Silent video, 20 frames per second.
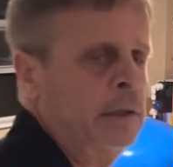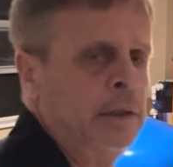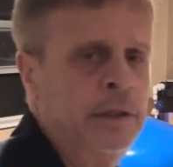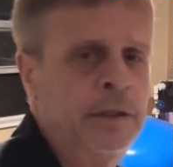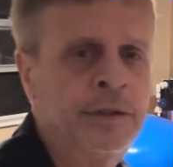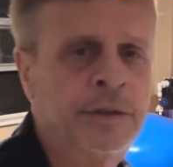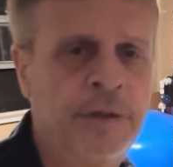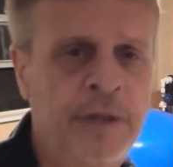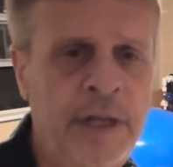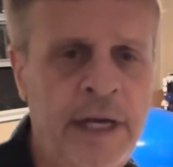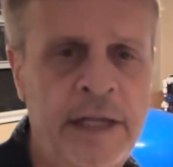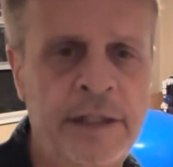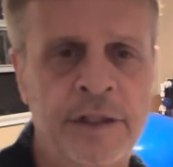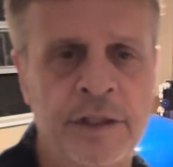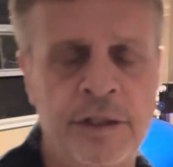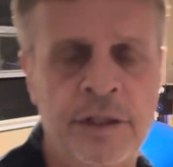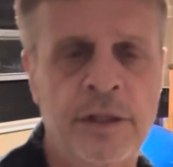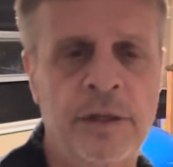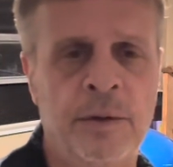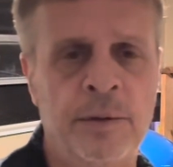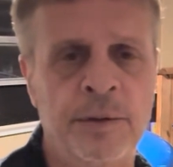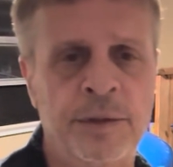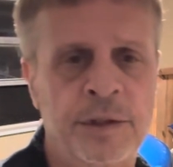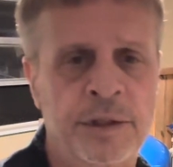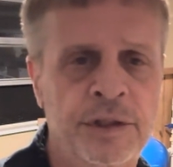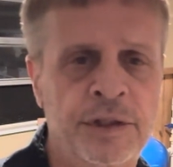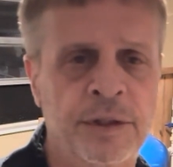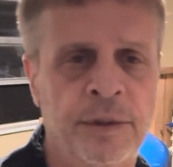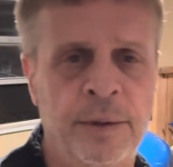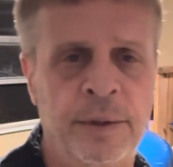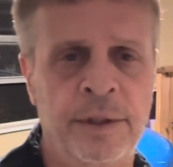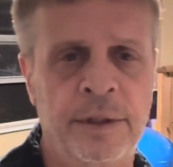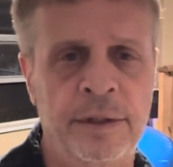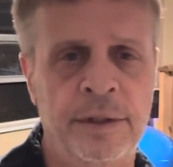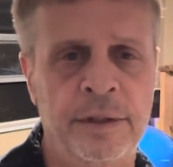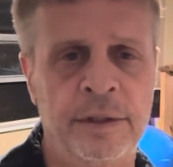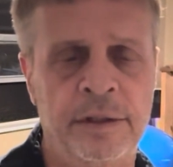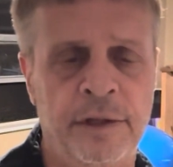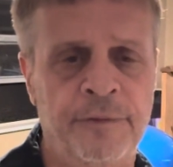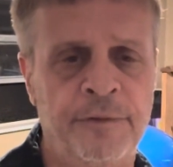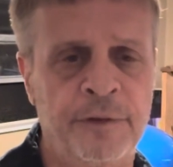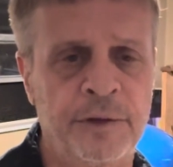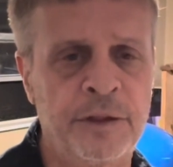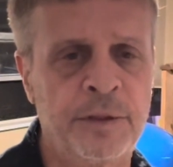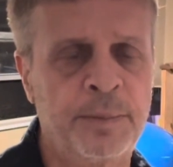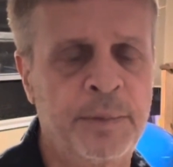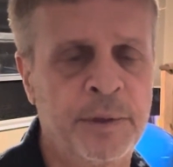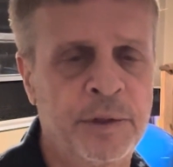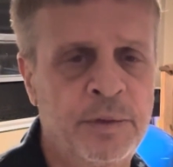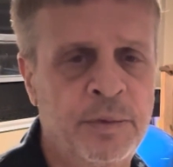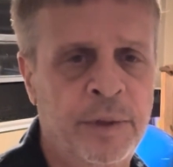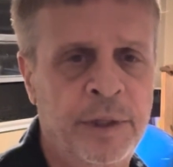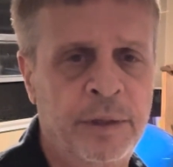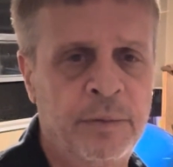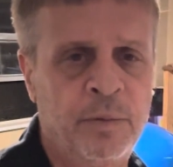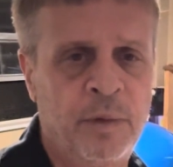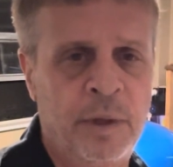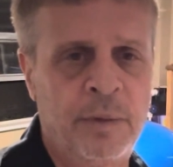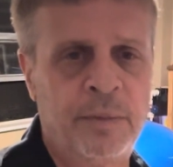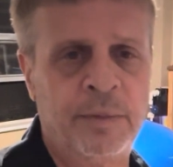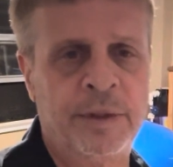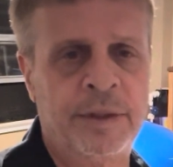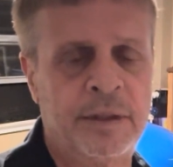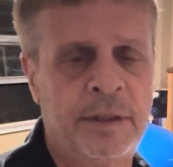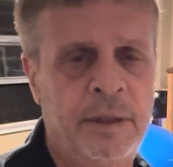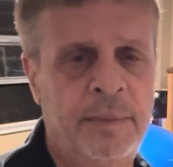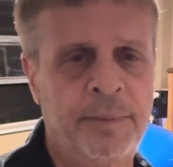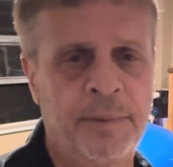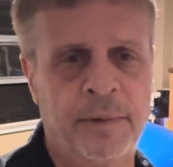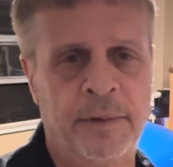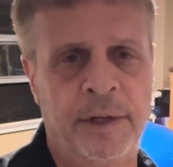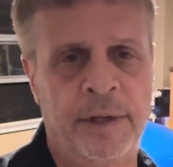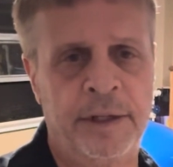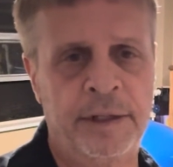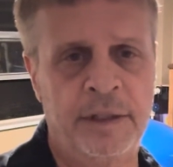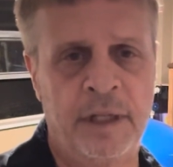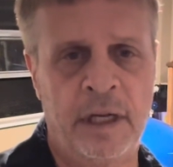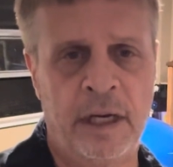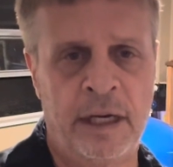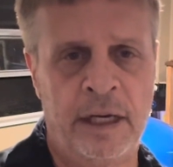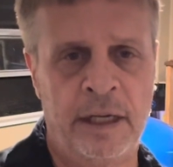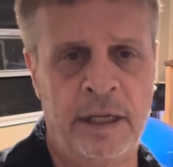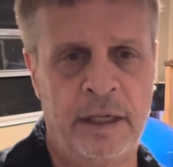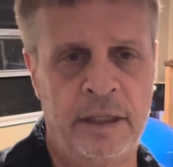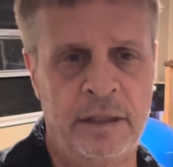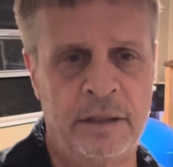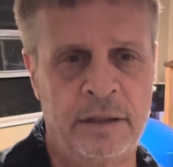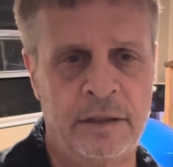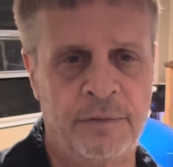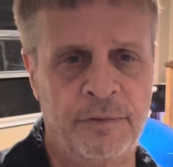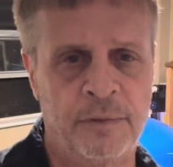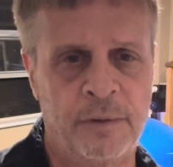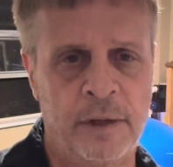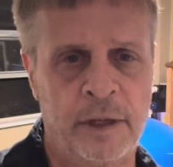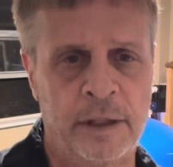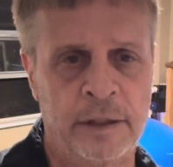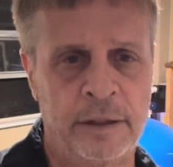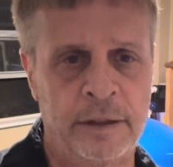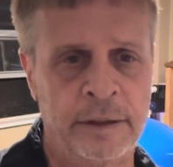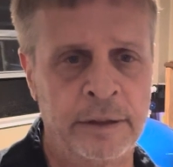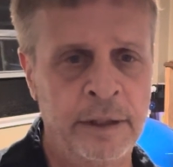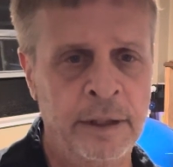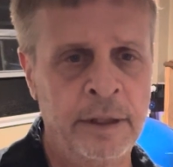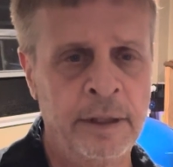so that just goes to show you the difference between when we separate the ions of water,